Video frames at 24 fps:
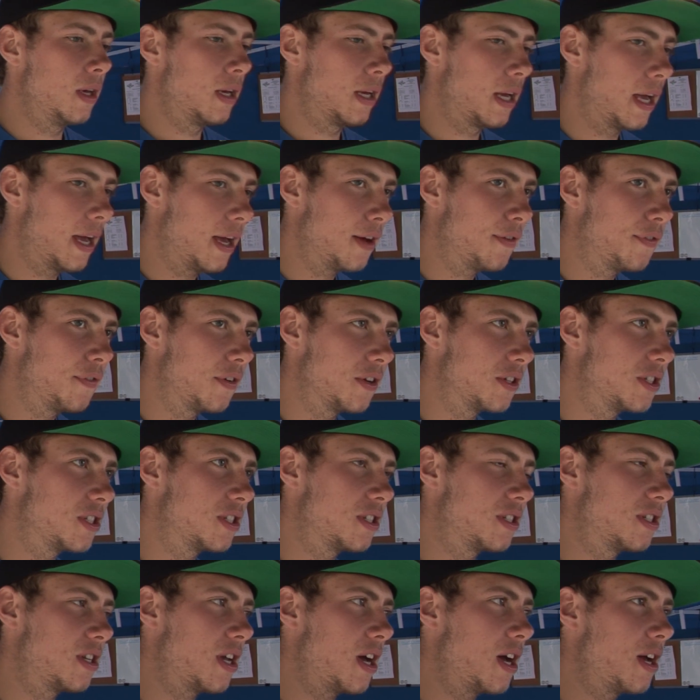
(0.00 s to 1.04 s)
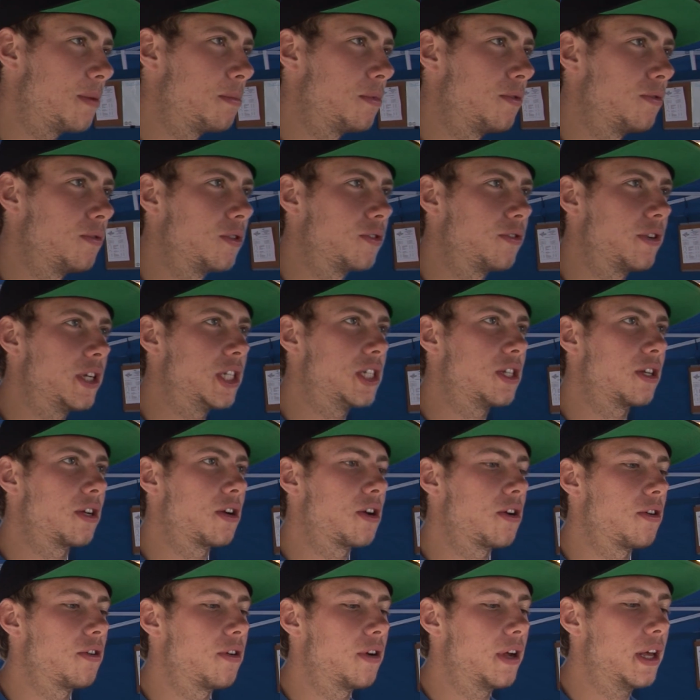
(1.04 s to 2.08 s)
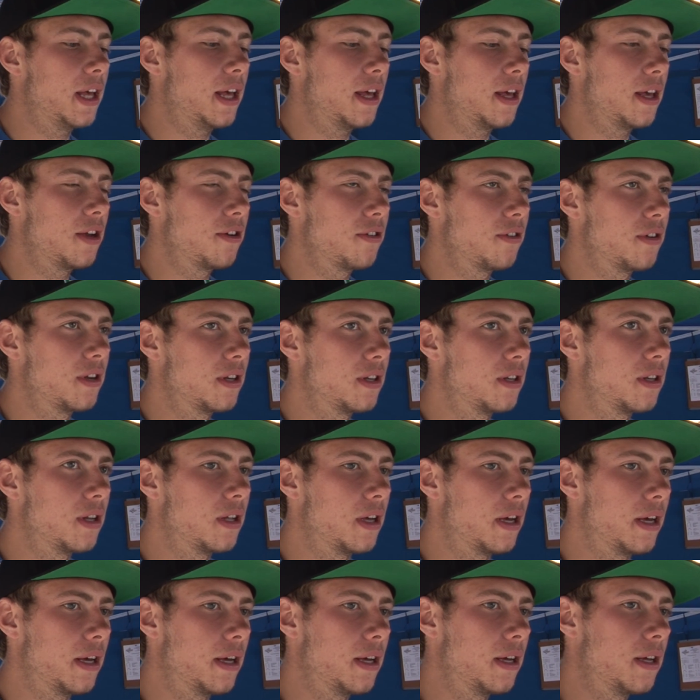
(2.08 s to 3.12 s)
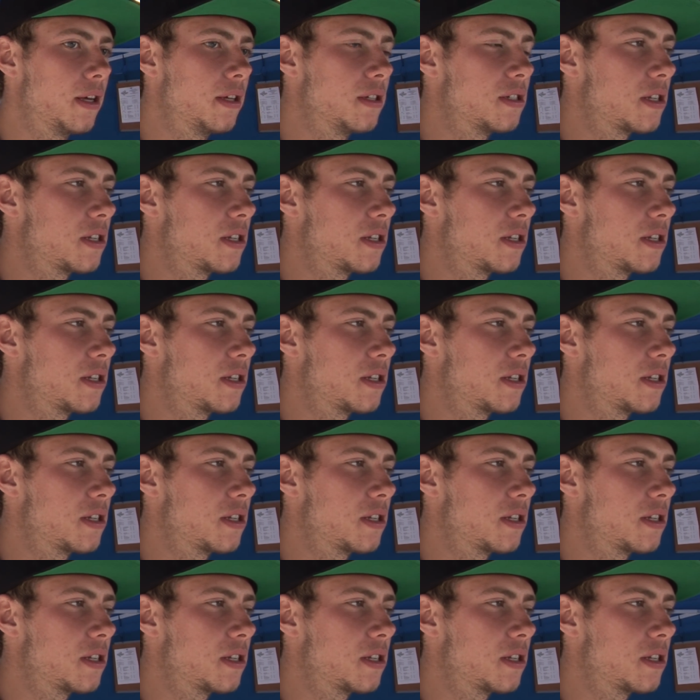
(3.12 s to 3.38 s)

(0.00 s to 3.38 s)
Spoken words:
Yeah, I first started my road racing career here at